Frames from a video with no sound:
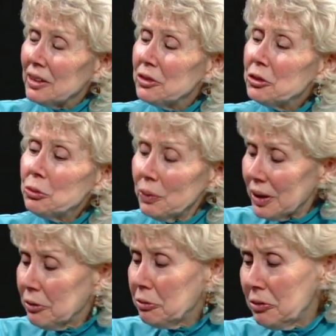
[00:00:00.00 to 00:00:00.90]
do you
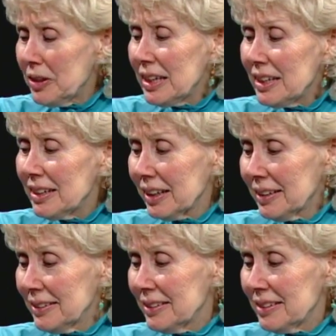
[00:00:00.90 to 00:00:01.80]
want to
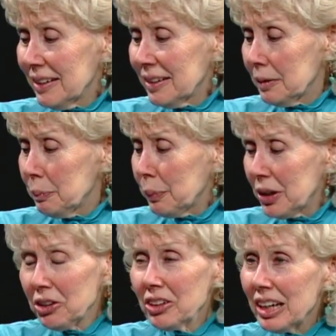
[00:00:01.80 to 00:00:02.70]
read us a
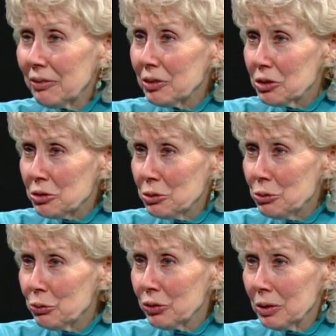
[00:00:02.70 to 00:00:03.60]
paragraph or
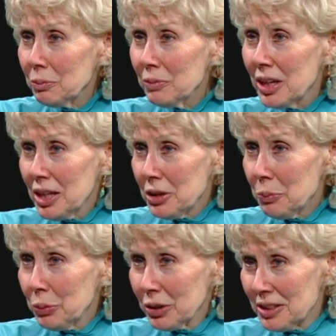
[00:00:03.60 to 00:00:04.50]
two from the
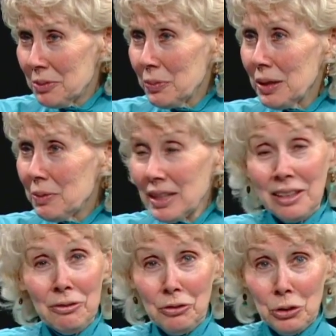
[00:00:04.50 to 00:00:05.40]
book to maybe
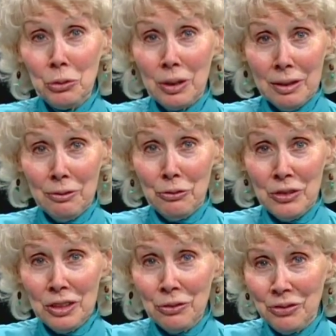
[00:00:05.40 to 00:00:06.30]
give you a
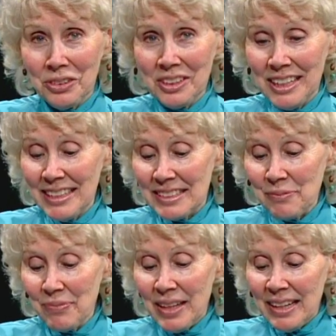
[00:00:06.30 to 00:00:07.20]
feel for it.
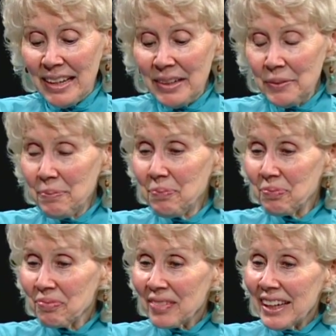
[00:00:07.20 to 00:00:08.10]
Um,
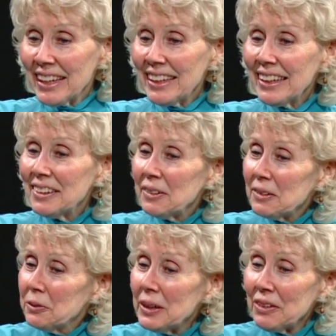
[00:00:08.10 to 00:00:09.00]
and
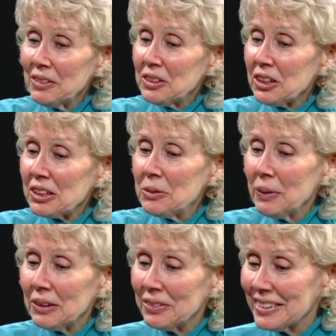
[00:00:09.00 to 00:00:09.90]
we haven't talked
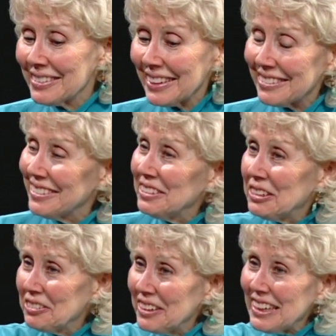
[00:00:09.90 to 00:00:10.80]
about what section
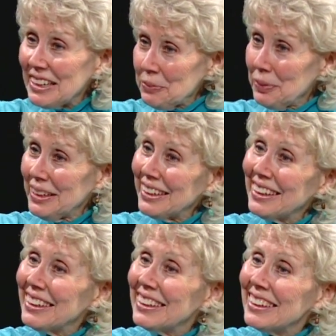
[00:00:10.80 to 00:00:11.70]
you're reading, but
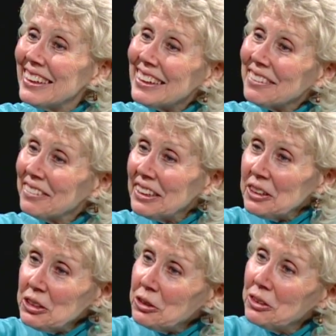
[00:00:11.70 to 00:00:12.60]
uh, what are
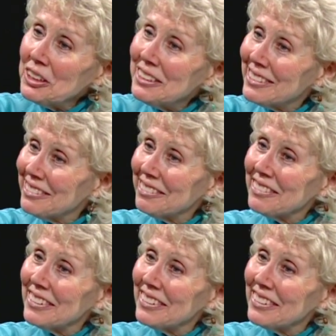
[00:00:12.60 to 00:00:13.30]
you going to